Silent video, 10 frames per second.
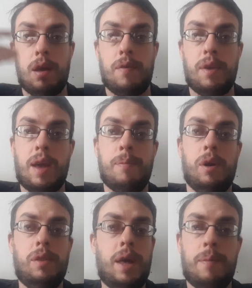If you get
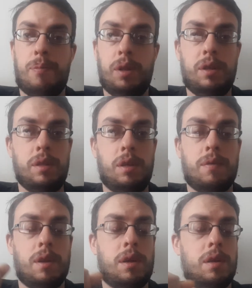more than that, brilliant, you've
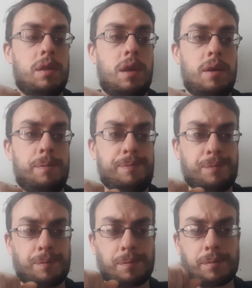got a good deal.
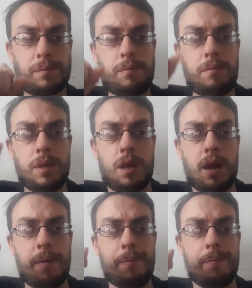
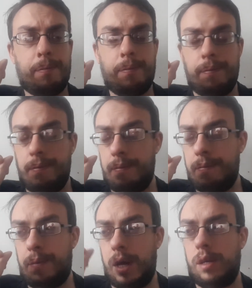
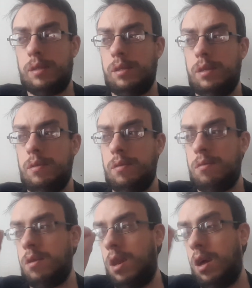But
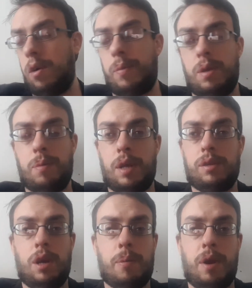a lot of people
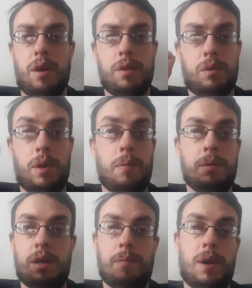actually operate on a
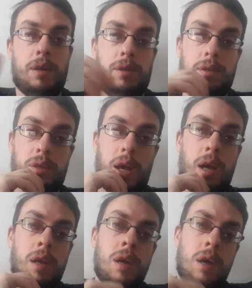20% margin, so
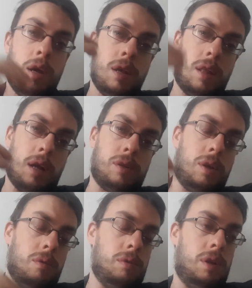that
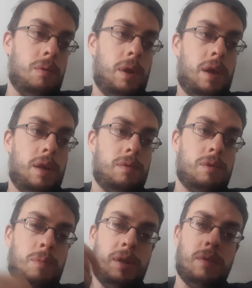shows you what it is,
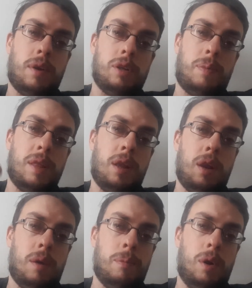which means you've got to spend a
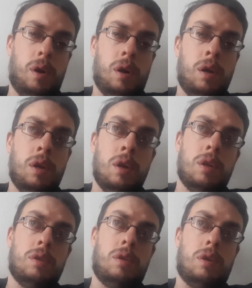lot more
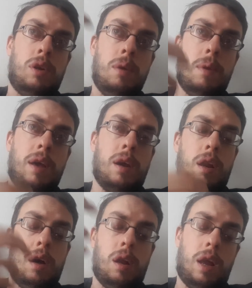to accumulate a
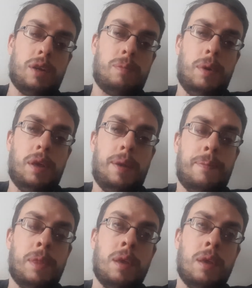lot less money.